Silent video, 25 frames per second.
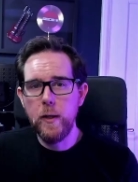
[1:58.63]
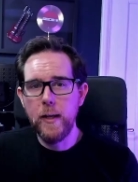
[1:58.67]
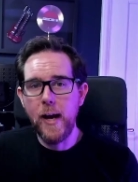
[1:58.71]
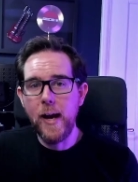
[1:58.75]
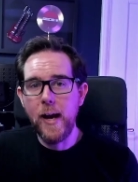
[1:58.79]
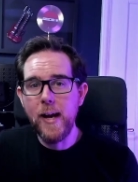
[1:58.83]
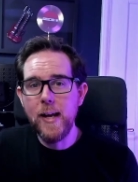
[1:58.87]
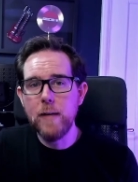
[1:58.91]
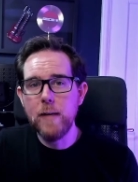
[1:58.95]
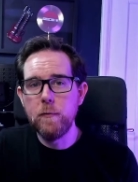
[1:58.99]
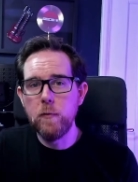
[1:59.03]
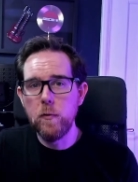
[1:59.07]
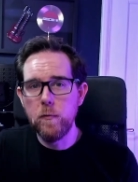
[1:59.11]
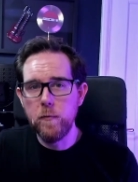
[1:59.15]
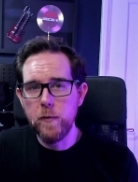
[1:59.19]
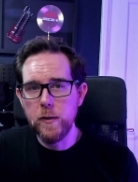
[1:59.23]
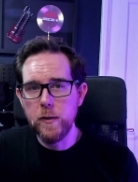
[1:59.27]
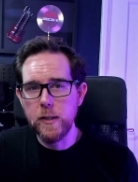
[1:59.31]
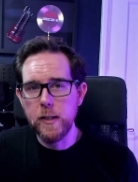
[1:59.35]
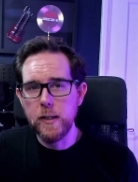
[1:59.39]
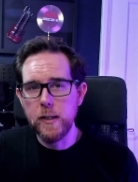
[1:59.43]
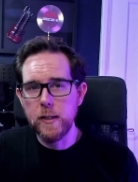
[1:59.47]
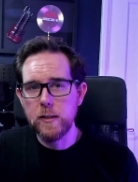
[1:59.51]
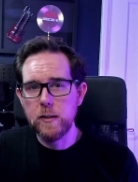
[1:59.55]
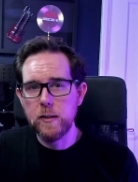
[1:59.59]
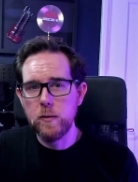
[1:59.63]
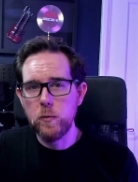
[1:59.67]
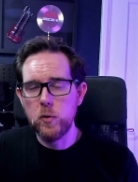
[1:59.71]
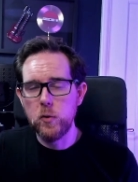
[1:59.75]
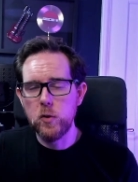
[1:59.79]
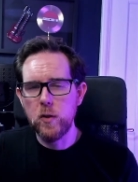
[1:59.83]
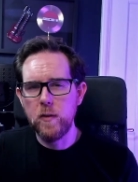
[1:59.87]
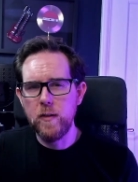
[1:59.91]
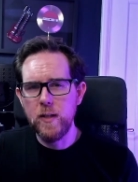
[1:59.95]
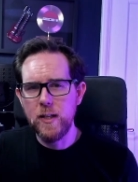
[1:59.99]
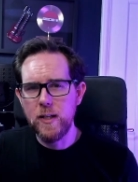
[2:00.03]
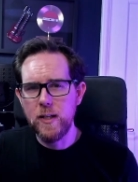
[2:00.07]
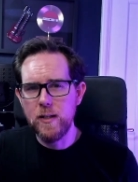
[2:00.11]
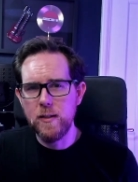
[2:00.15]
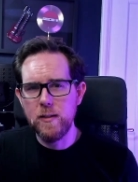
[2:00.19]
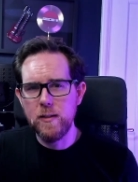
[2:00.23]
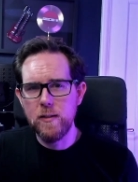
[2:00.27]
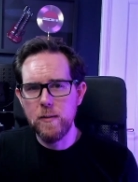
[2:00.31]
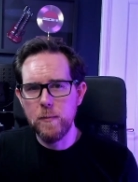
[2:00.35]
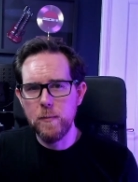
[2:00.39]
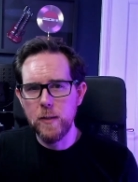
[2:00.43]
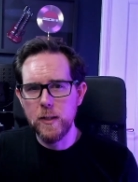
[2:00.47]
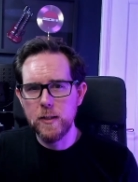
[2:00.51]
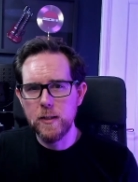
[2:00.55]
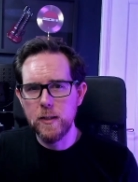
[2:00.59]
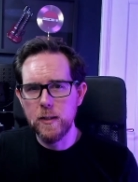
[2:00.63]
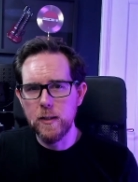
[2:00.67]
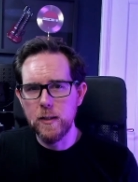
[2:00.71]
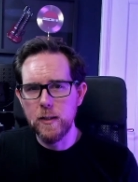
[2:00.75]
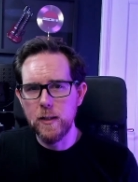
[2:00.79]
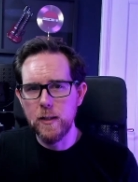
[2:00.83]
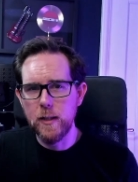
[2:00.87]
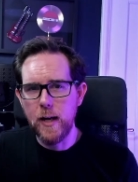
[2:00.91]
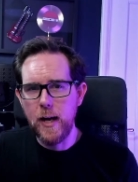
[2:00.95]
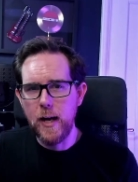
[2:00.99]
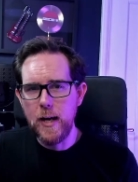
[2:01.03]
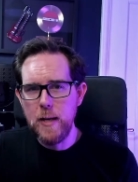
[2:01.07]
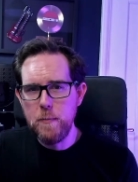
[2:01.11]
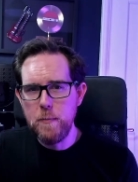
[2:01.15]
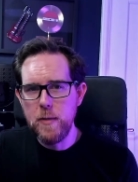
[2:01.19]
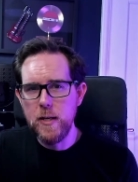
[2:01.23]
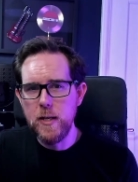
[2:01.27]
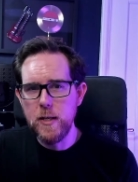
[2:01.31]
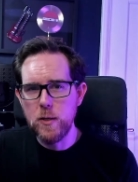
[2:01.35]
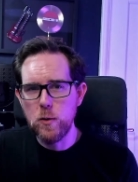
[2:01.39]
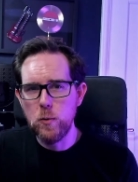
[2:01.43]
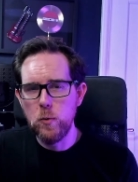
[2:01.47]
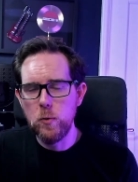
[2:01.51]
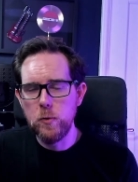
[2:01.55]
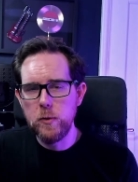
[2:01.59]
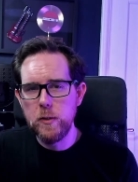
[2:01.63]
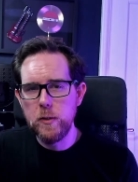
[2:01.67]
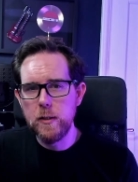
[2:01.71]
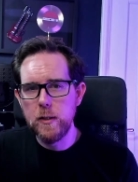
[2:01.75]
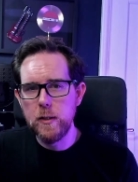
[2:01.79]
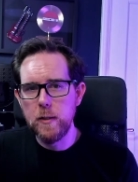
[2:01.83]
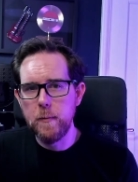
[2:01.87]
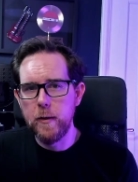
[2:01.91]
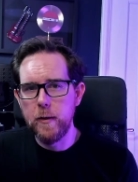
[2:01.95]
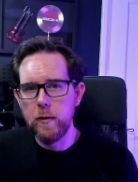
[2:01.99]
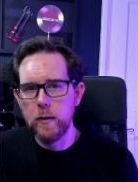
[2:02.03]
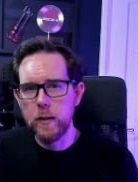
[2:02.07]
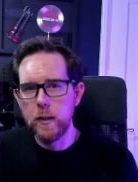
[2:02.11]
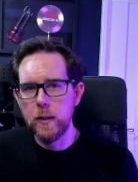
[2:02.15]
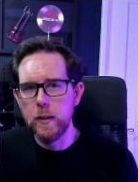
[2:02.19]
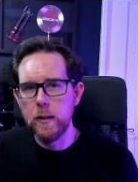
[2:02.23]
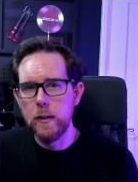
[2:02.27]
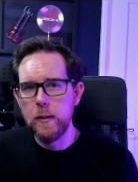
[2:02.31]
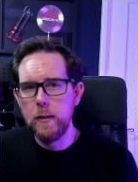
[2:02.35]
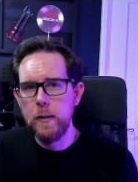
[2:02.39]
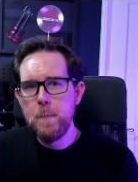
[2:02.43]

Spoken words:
A-level physics, which I think is similar to AP courses in America,